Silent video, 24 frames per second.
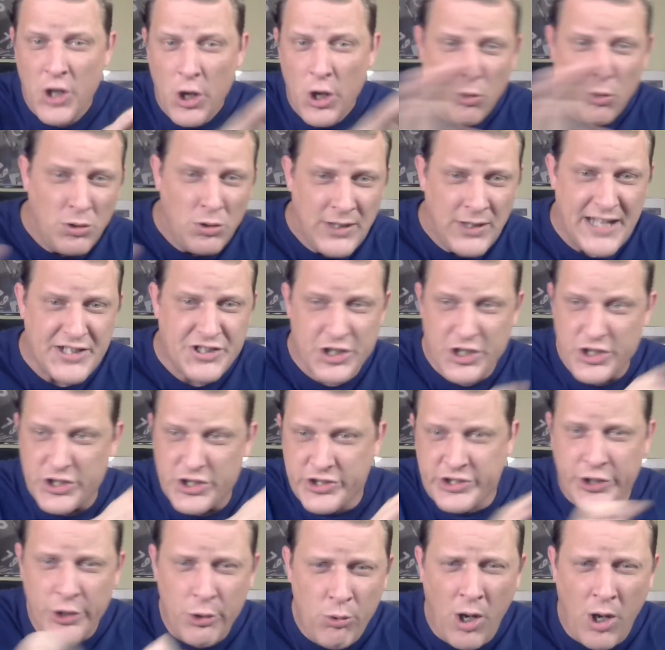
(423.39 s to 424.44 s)
two legends,
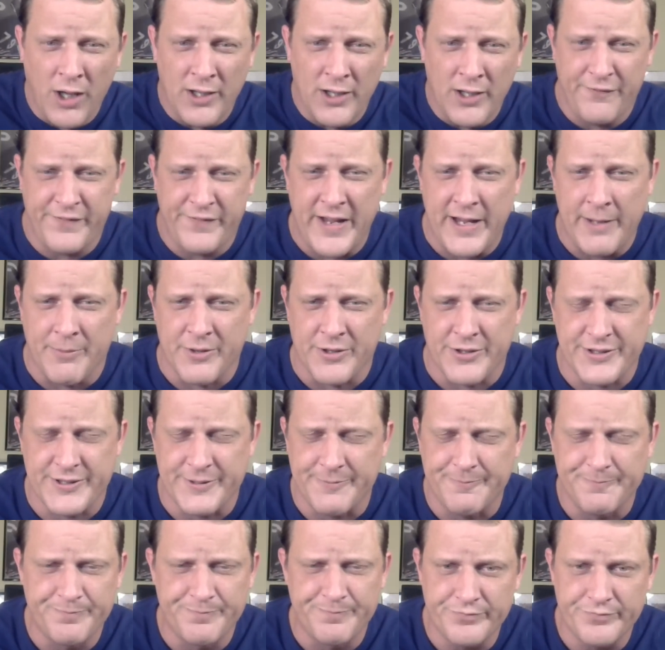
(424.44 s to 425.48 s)
two Hall of Famers.
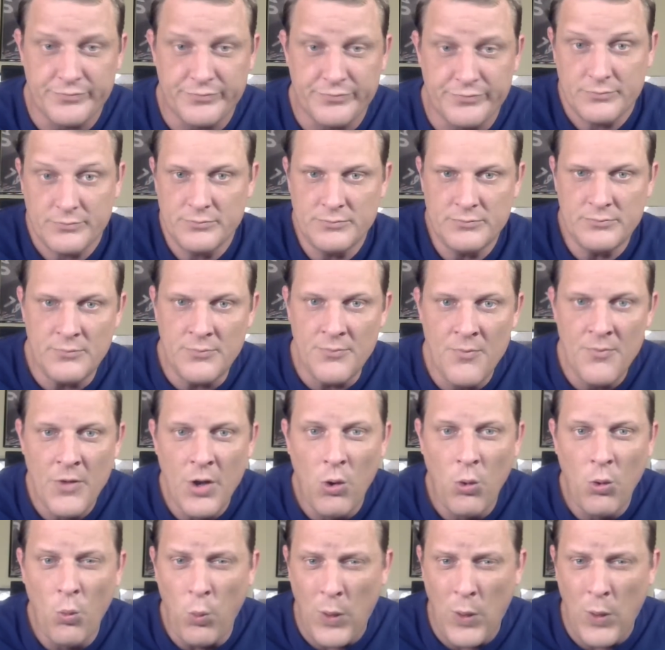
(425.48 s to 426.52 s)

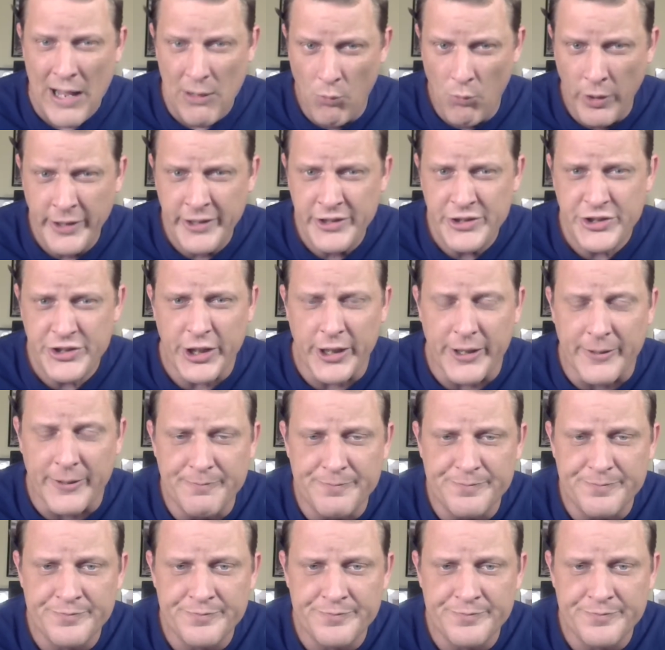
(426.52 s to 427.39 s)
Why wouldn't you?